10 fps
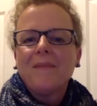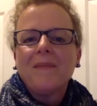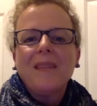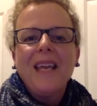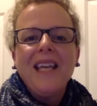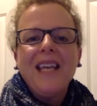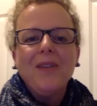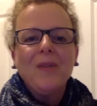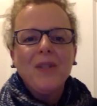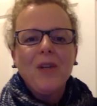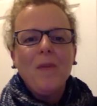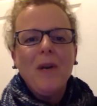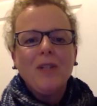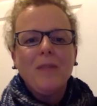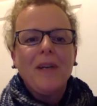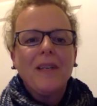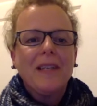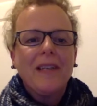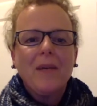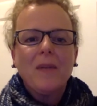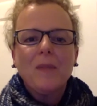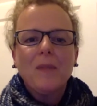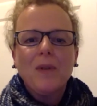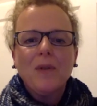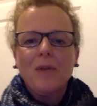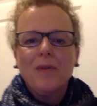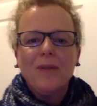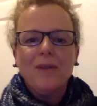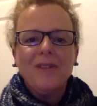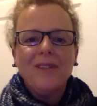Thank you so much, Monica. That was beautiful.